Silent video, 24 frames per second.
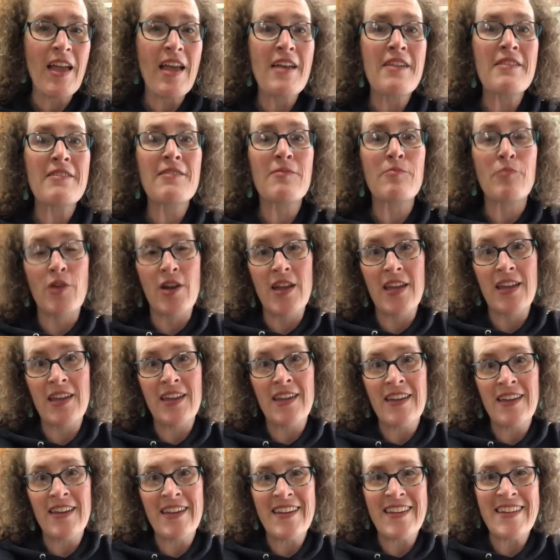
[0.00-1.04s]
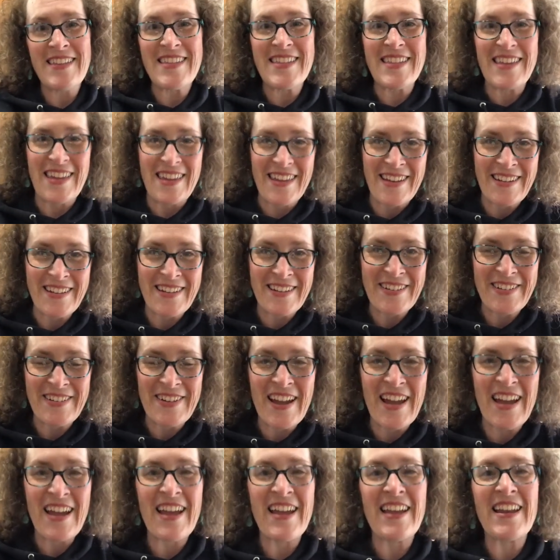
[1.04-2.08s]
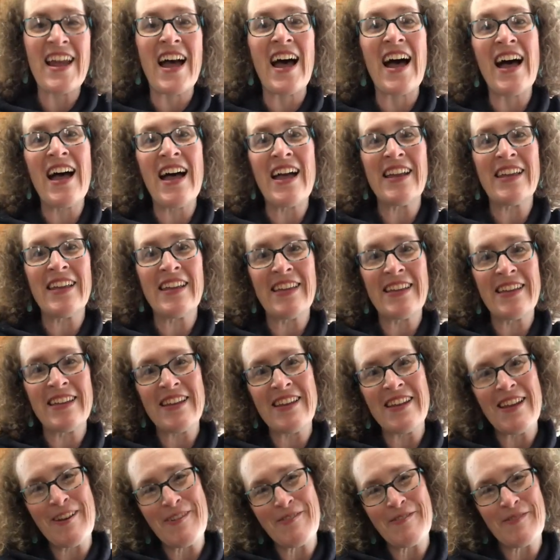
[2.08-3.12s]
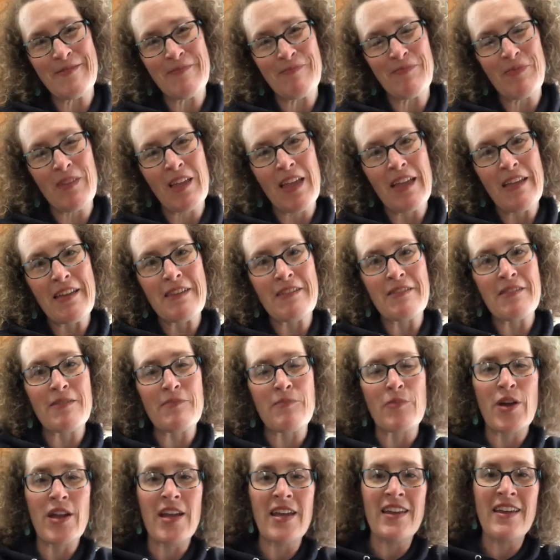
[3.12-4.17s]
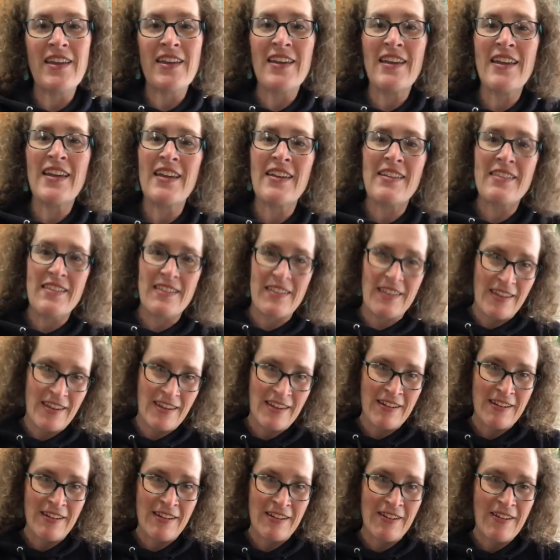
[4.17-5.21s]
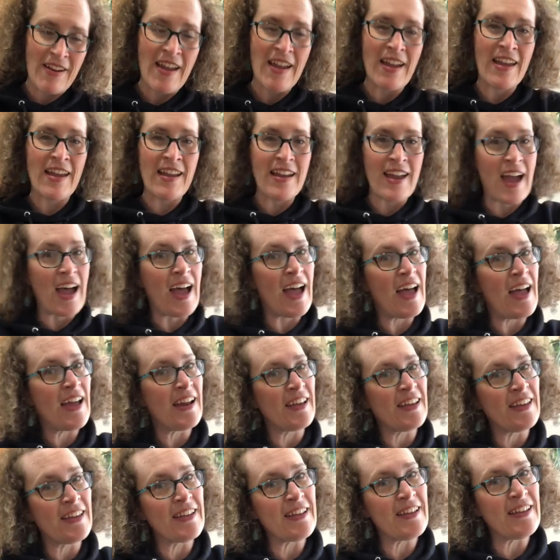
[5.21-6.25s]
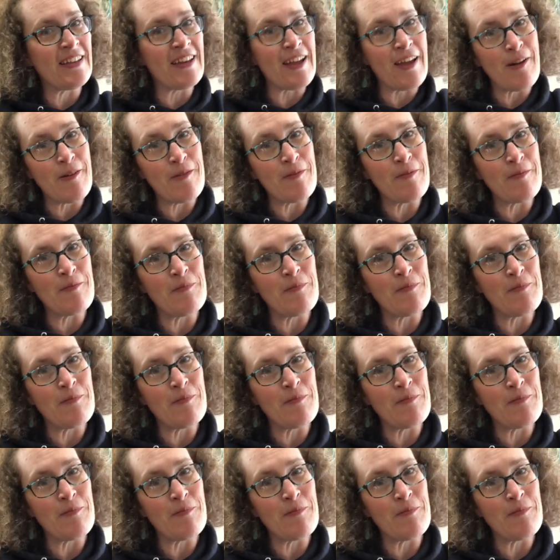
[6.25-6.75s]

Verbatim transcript: Spring is here and how do you know? Spring is here and how do you know?